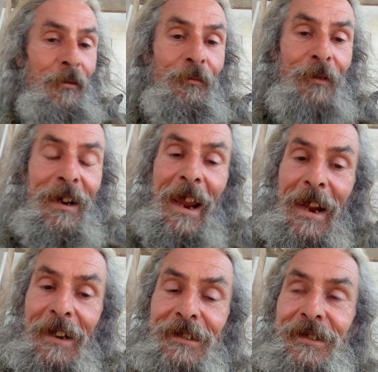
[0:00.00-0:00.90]

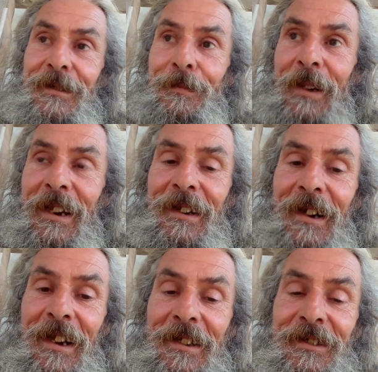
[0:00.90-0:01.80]
relax, be in
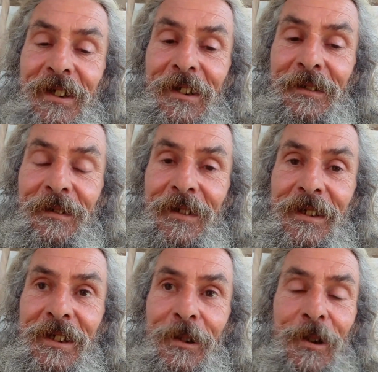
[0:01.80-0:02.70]
nature.
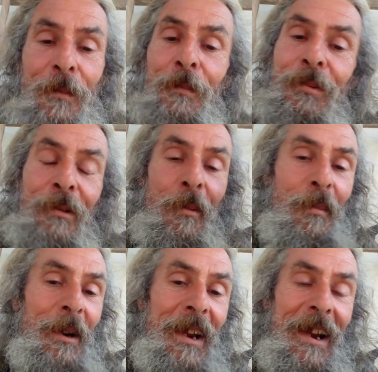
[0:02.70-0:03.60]
You can
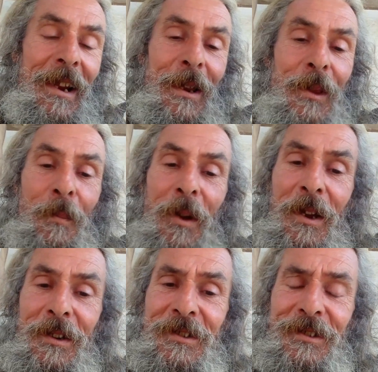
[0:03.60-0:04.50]
probably hear the
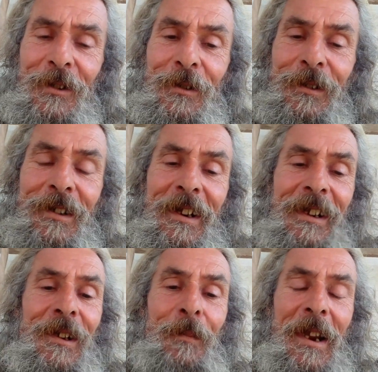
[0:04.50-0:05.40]
bird song
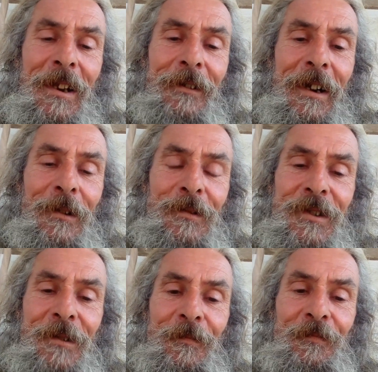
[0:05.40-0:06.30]
in the background.
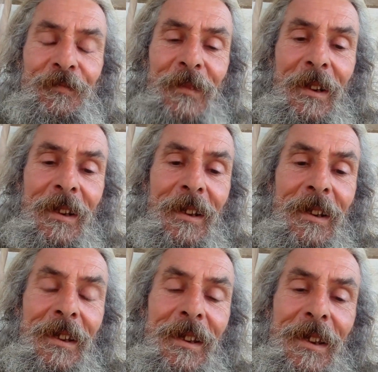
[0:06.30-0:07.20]

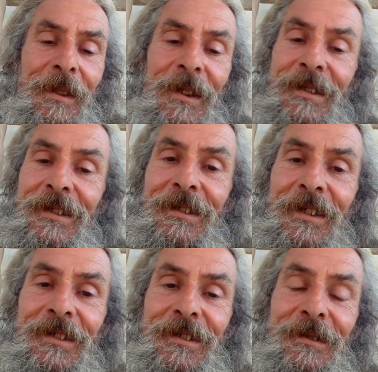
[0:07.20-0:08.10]
This
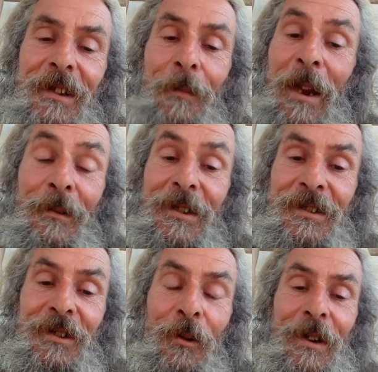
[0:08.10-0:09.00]
is about as
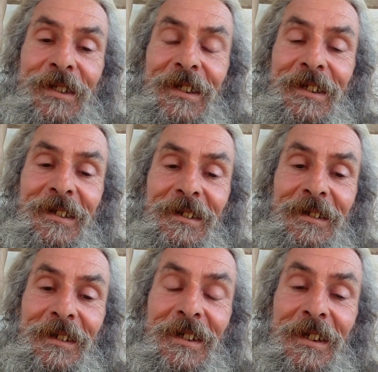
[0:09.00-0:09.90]
noisy
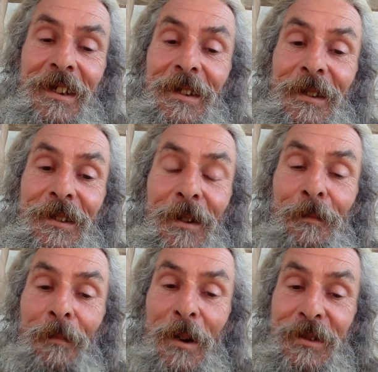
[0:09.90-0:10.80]

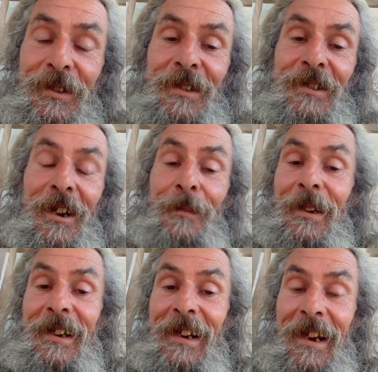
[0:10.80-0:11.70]
most of the time
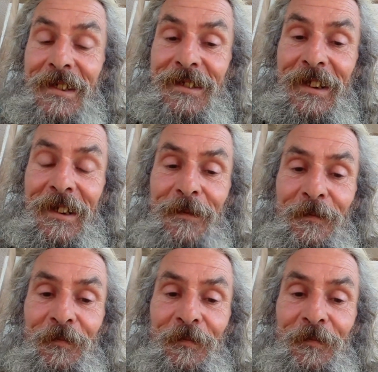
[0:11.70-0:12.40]
that it gets here.